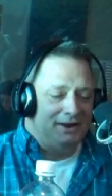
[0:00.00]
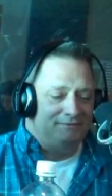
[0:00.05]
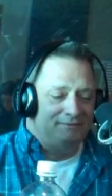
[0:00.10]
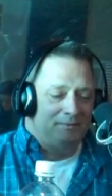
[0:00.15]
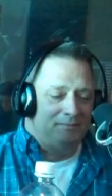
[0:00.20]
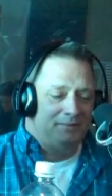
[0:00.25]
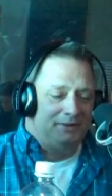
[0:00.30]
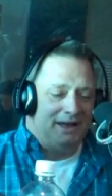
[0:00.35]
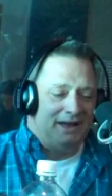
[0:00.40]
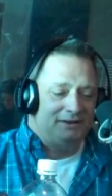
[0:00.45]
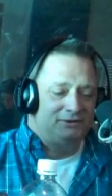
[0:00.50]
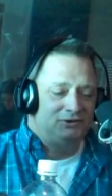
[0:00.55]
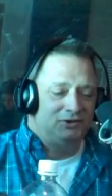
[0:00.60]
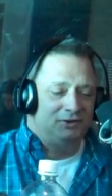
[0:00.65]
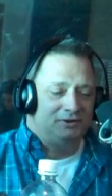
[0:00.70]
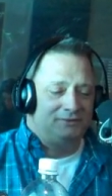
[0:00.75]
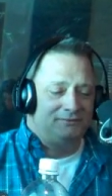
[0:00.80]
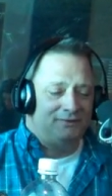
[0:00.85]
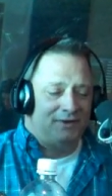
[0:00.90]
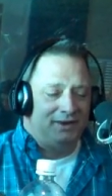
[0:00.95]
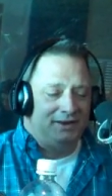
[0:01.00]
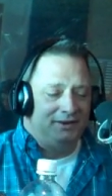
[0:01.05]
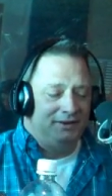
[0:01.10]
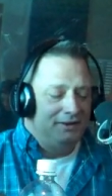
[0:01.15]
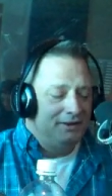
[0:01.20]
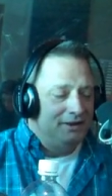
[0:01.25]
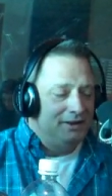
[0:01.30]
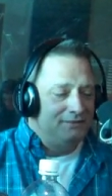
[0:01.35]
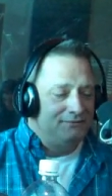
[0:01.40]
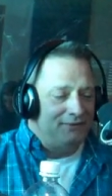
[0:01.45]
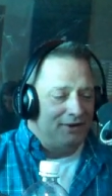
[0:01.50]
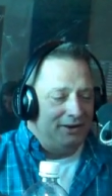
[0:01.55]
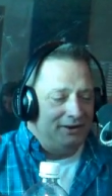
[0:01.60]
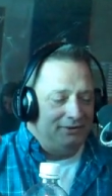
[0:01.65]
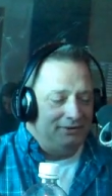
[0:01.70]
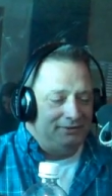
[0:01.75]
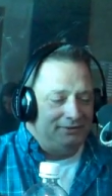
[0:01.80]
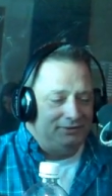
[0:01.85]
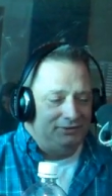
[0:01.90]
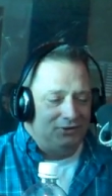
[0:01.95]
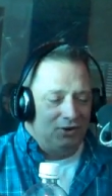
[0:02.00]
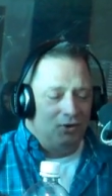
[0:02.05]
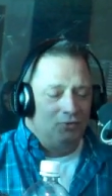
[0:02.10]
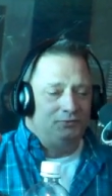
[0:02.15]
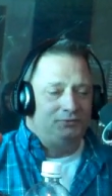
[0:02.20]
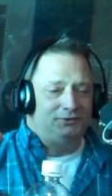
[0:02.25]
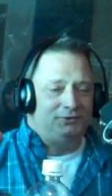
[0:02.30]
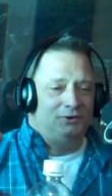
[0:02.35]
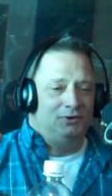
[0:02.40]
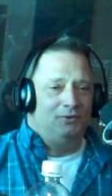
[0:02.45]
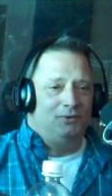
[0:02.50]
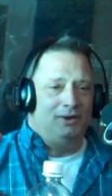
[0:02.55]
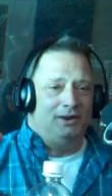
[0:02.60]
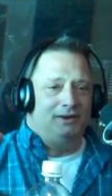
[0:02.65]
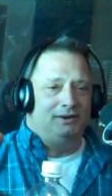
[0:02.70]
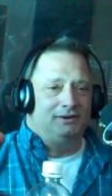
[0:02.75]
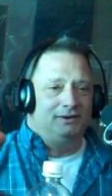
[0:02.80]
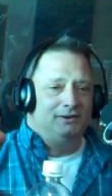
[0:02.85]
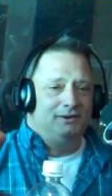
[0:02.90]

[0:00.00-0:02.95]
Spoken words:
a black joke, if I don't do it